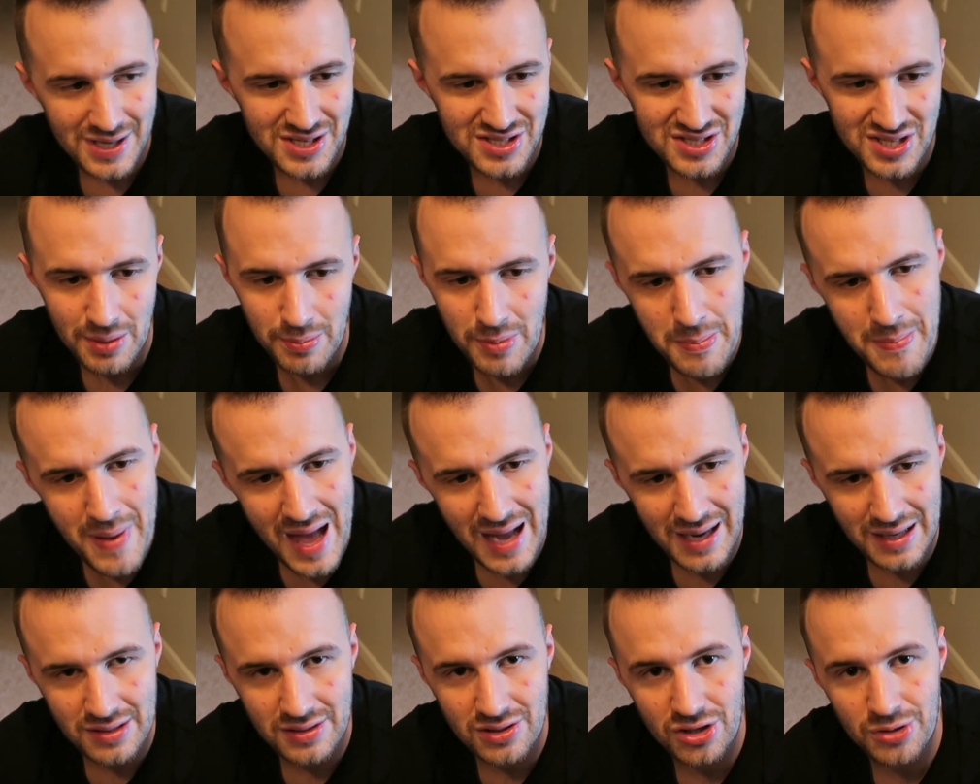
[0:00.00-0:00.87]
Set me
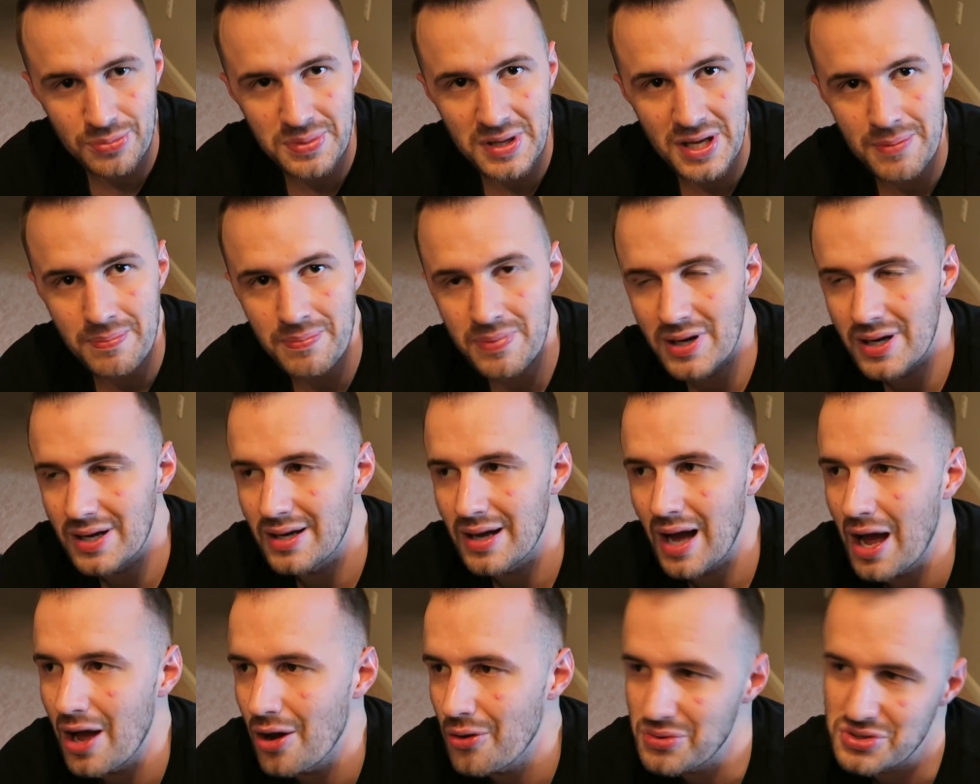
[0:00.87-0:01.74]
back a little bit,
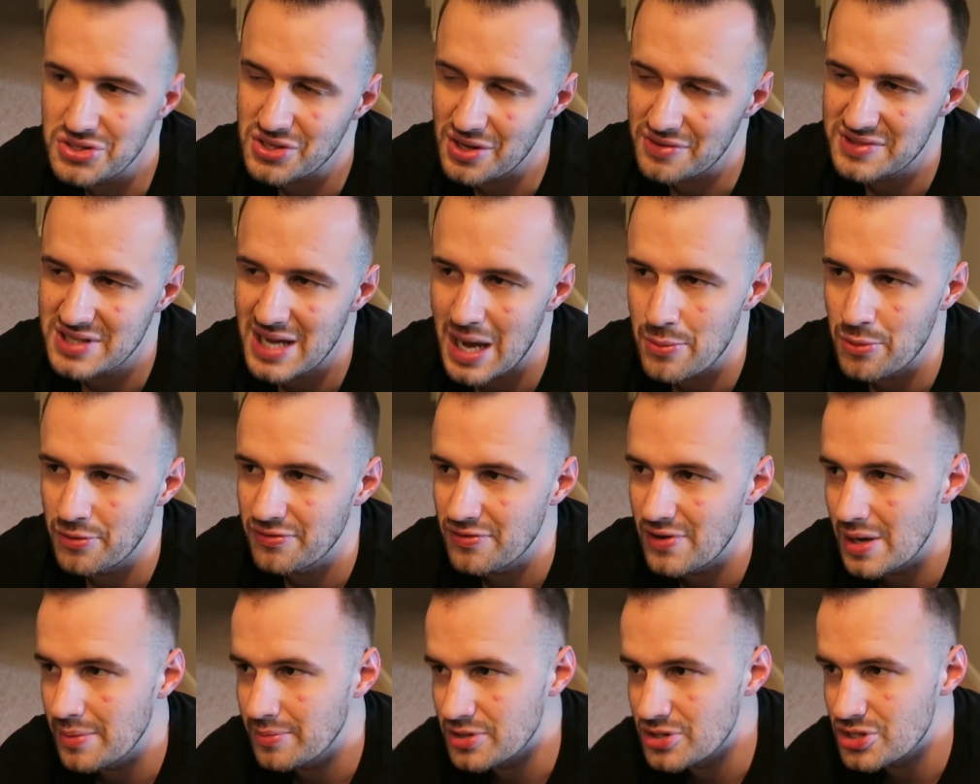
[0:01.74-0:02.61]
but I always love time with
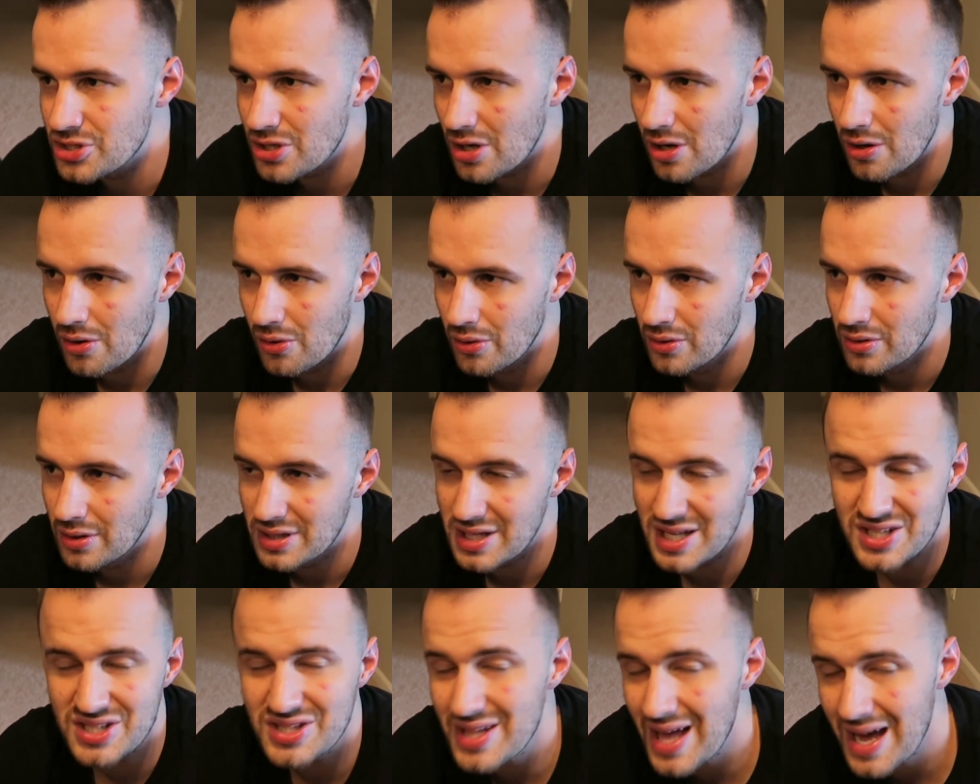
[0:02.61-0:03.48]
family, so
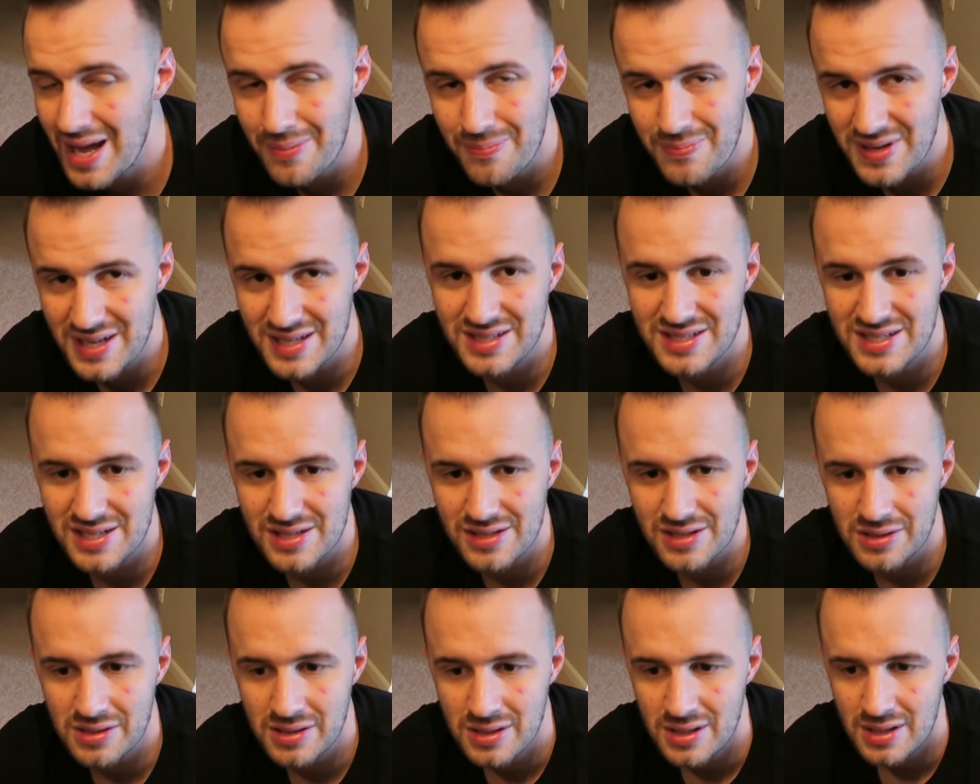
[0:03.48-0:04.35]
it's not a big
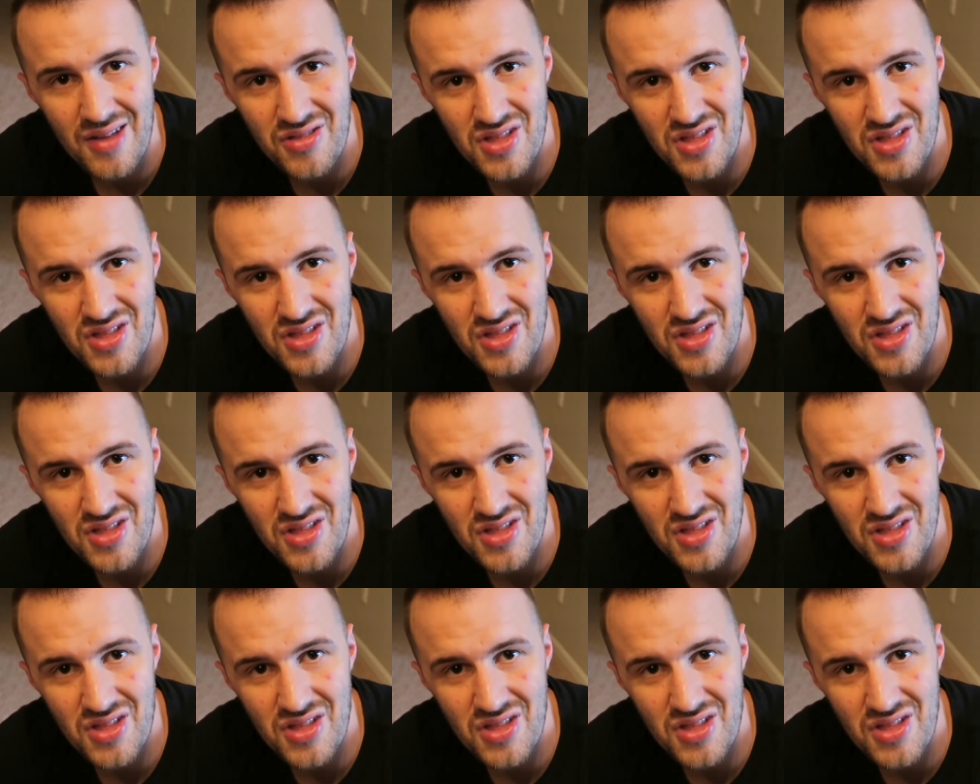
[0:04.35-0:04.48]
deal.